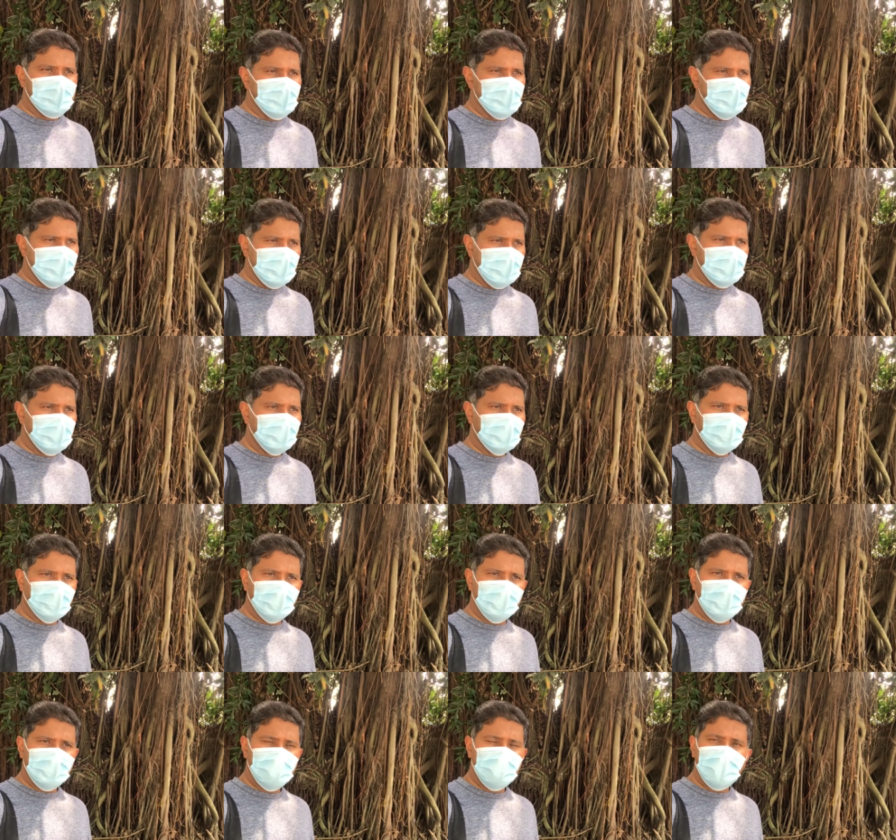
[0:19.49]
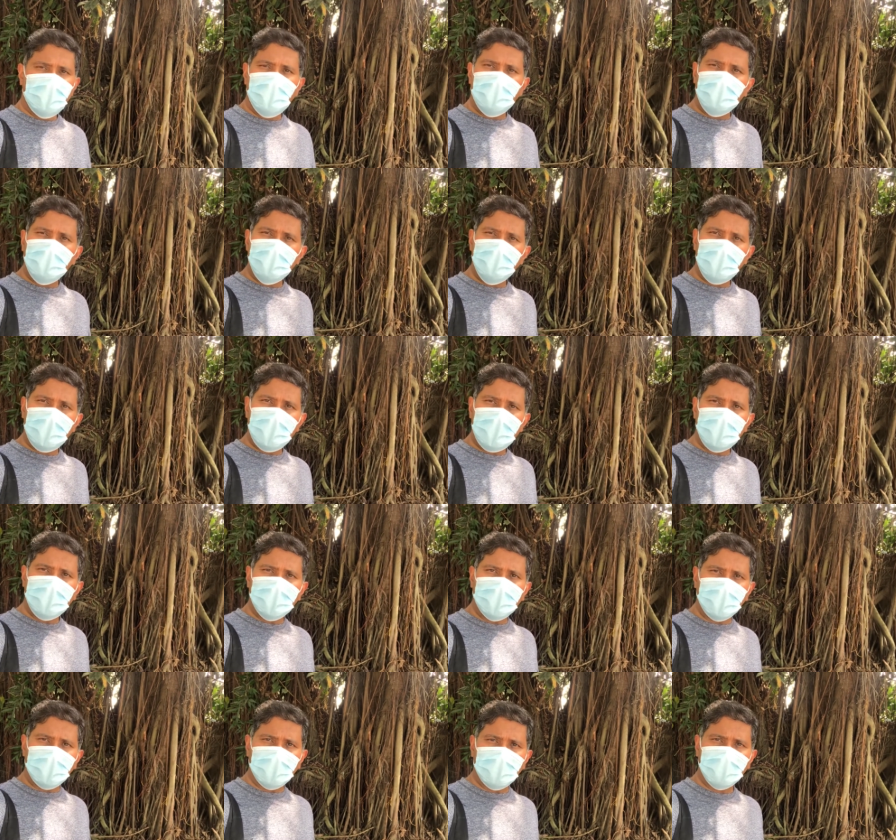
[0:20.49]
is a, a
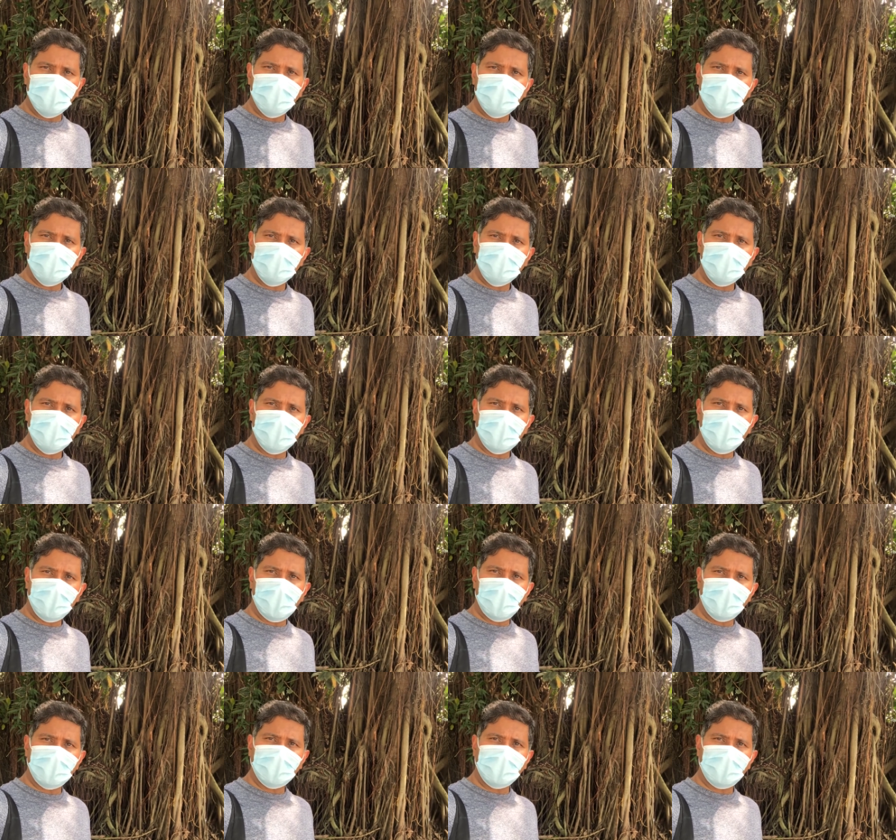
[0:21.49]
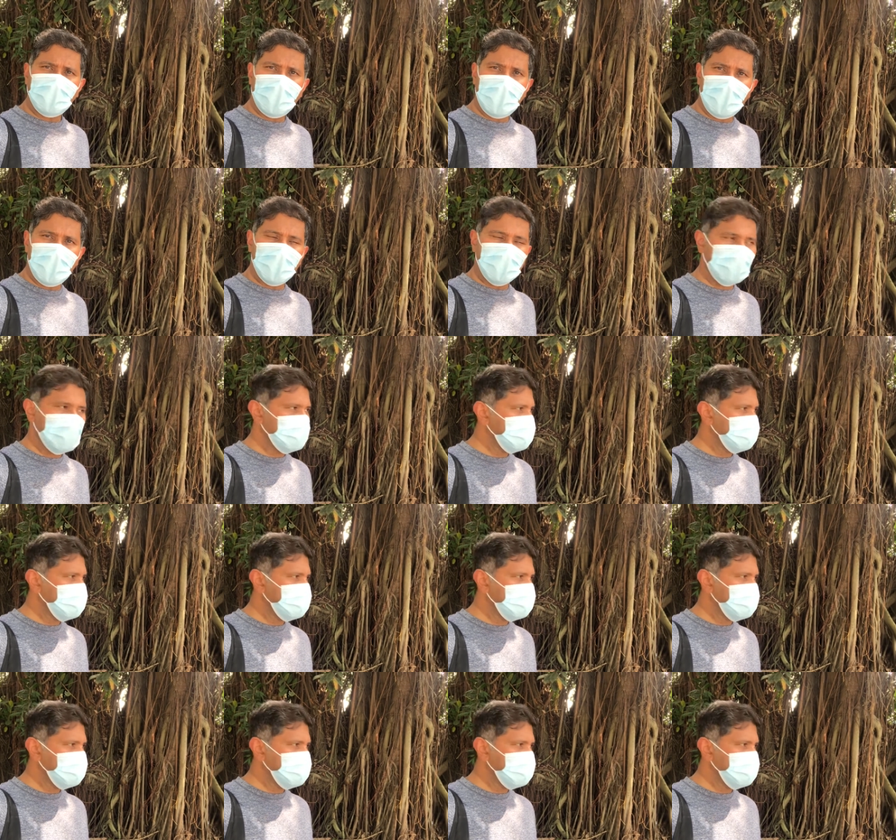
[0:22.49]
reminder of how